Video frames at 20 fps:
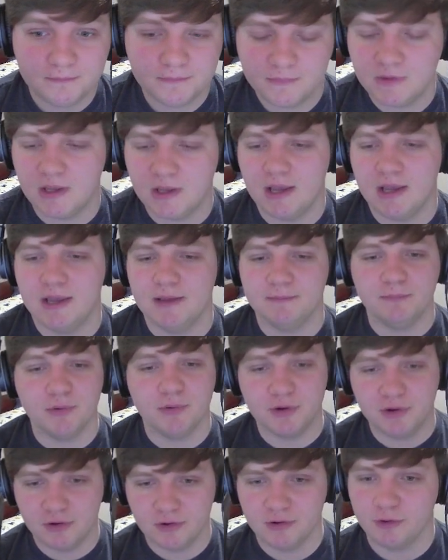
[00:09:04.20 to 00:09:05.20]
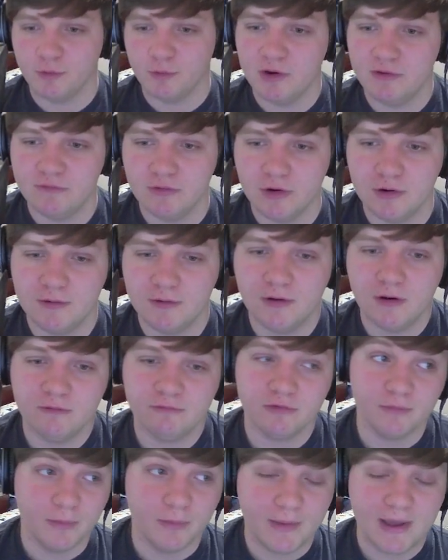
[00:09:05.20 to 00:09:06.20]
and put her in the graveyard
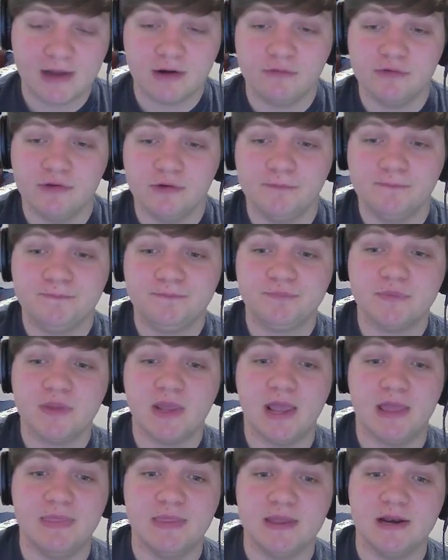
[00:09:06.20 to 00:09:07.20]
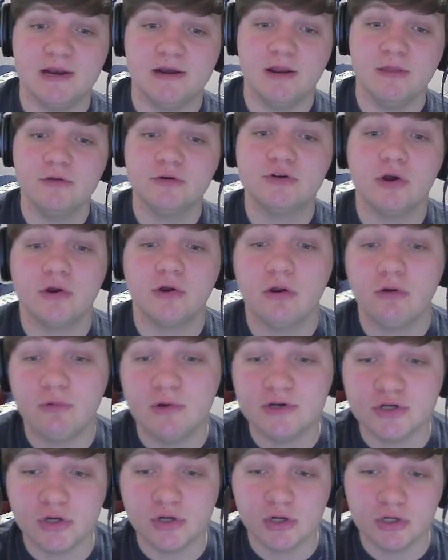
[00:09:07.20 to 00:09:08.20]
from the battlefield, and then another target
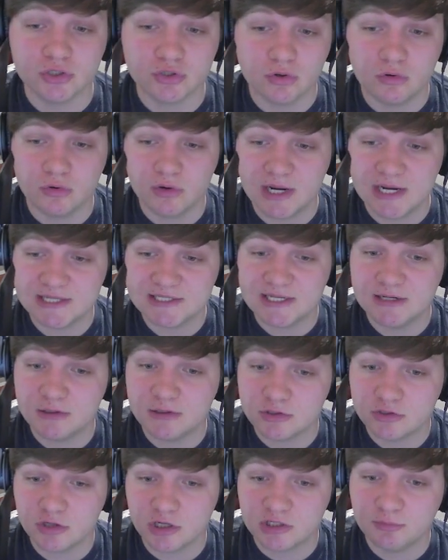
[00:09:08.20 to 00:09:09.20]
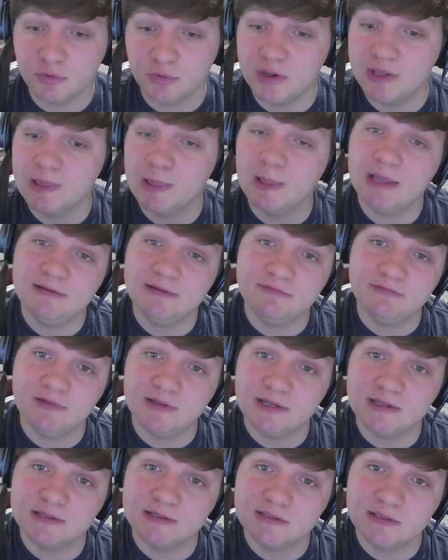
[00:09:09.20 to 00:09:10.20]
creature you control gains indestructible and
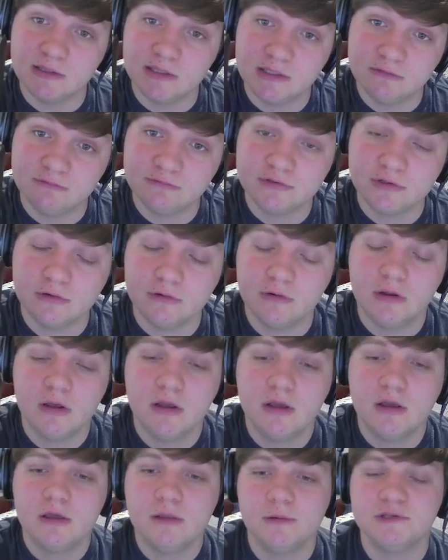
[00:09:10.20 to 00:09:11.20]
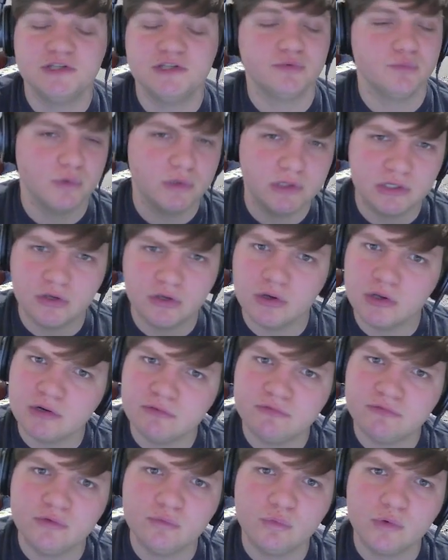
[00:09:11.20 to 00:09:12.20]
lifelink until end of turn. This is really good
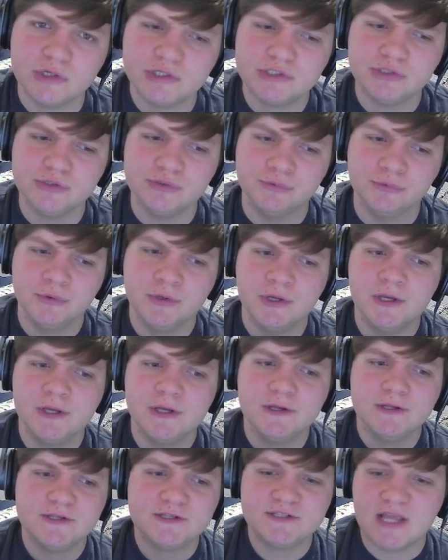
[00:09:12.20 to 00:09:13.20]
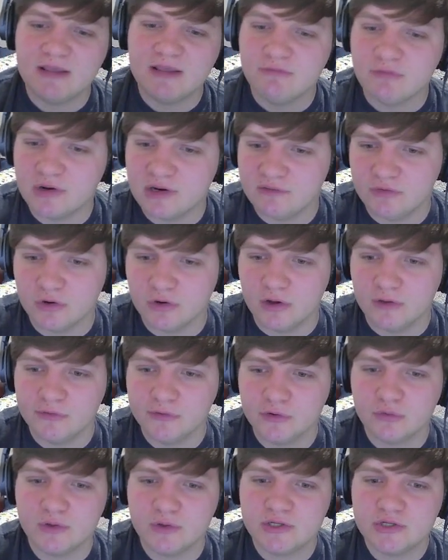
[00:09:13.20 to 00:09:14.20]
if you want to save one of your
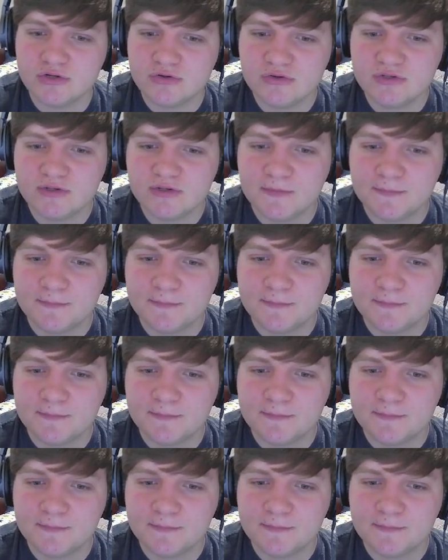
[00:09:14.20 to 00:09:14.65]
other creatures,